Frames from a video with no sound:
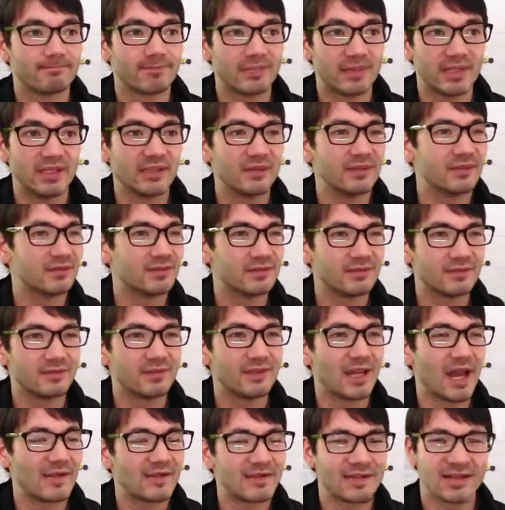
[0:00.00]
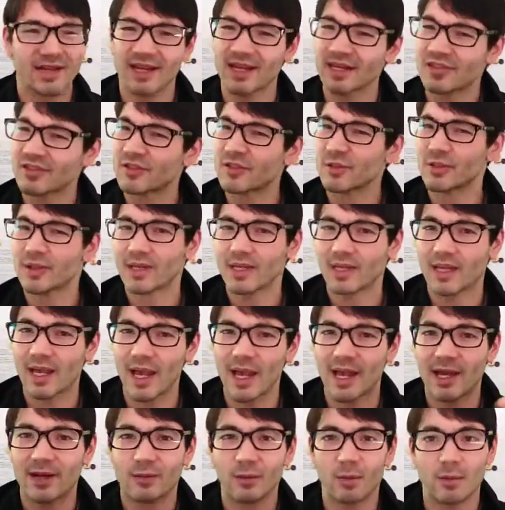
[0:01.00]
I guess, do it
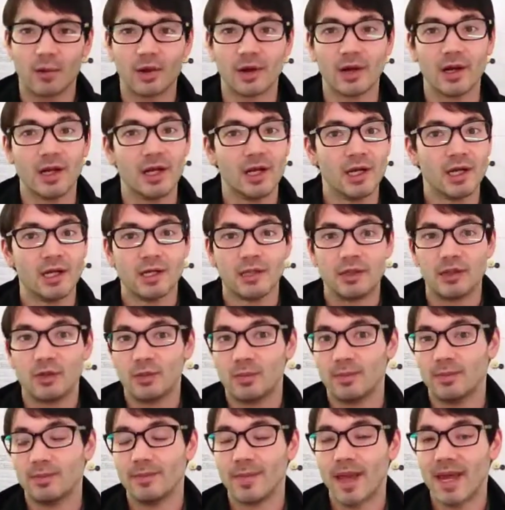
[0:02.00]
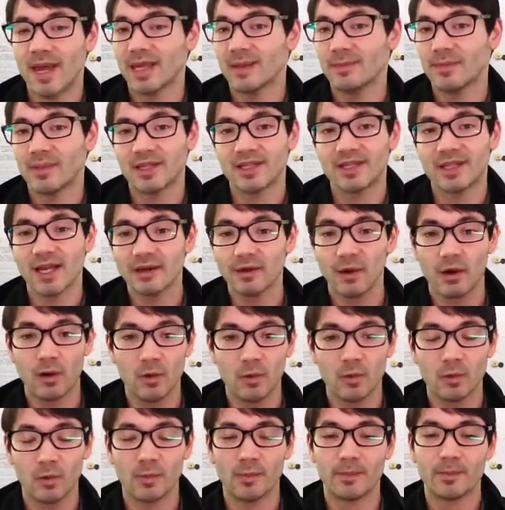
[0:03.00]
again, or you may be sent
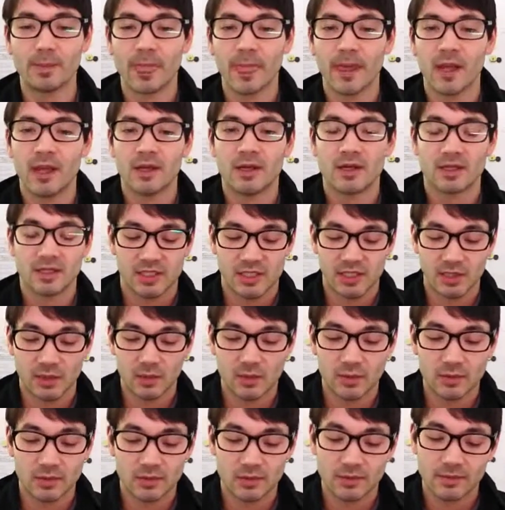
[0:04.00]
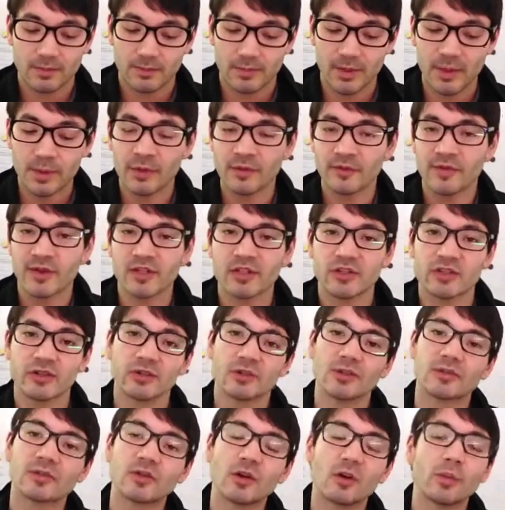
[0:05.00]
home. So be
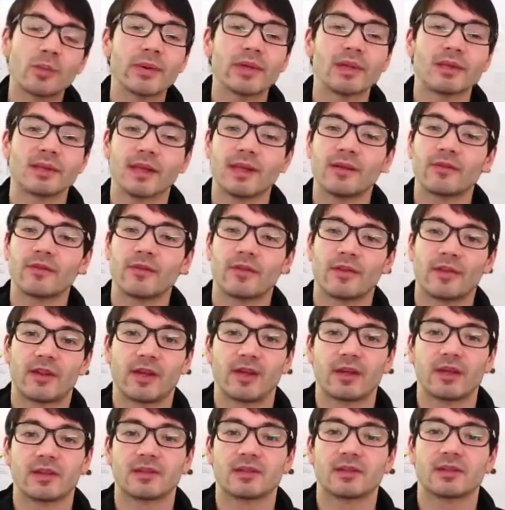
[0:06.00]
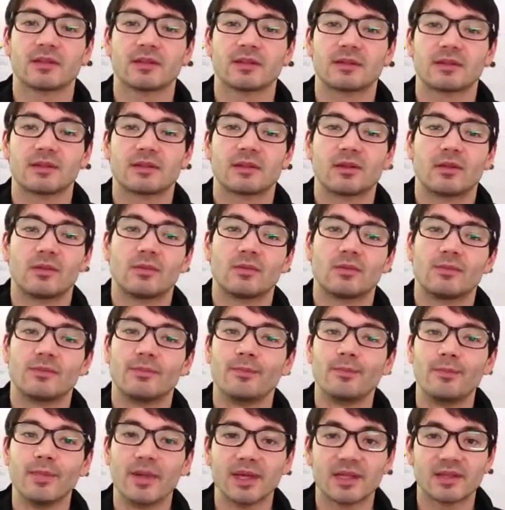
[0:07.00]
professional. Don't be late for things. Don't
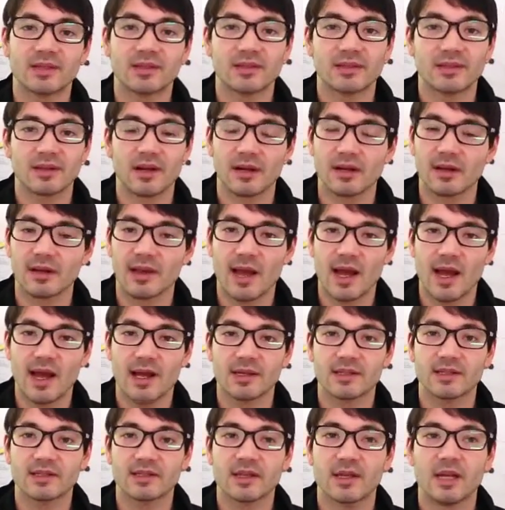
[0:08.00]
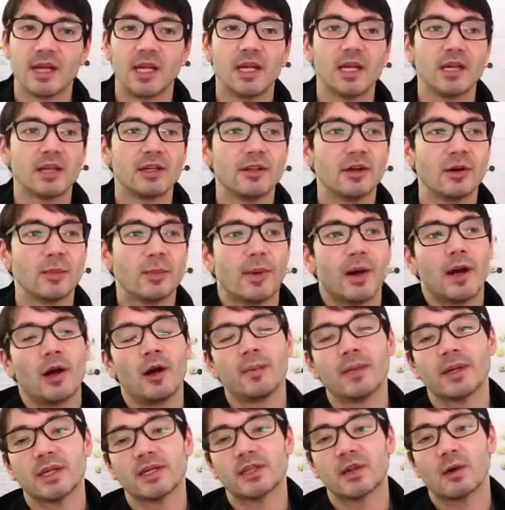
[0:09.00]
miss a class. By
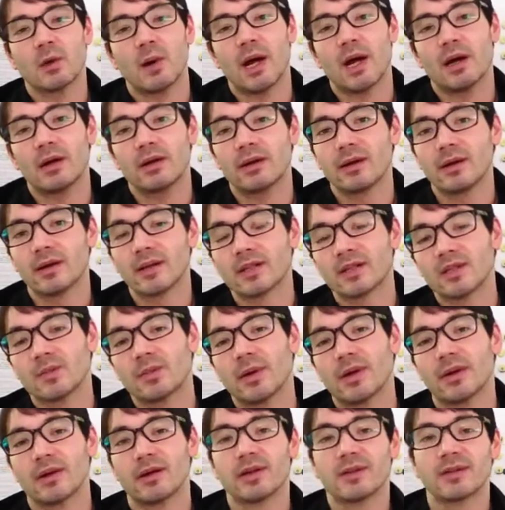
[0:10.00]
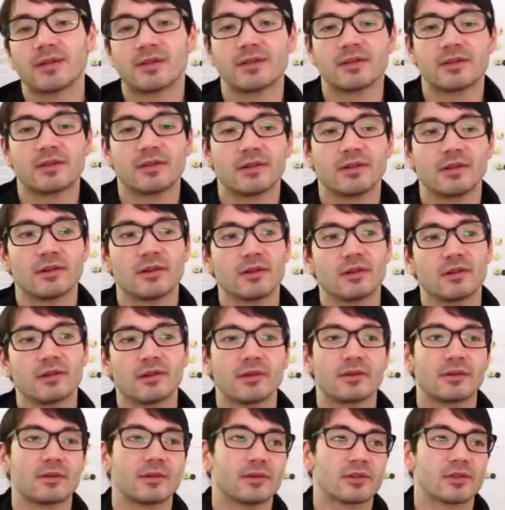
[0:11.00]
all means, go out and experience your
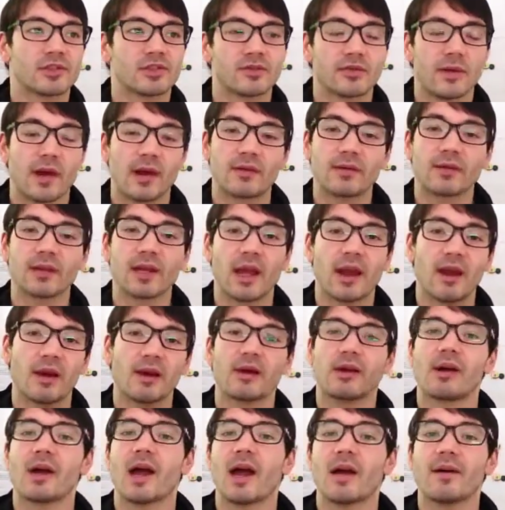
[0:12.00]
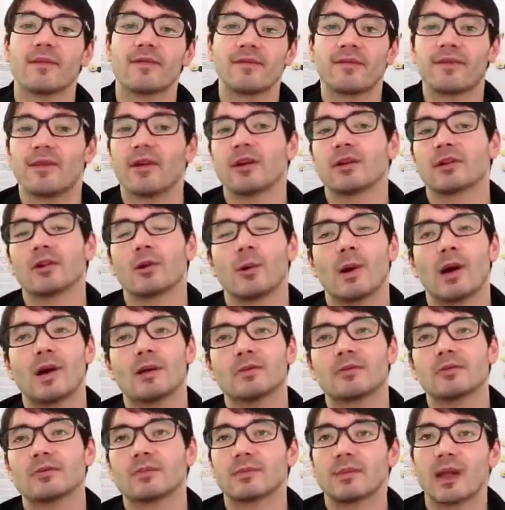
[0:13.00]
surrounding area. Have fun. Go
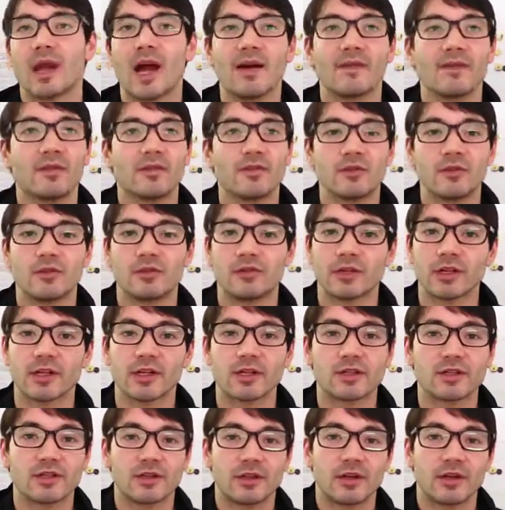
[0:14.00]
out and have a few drinks.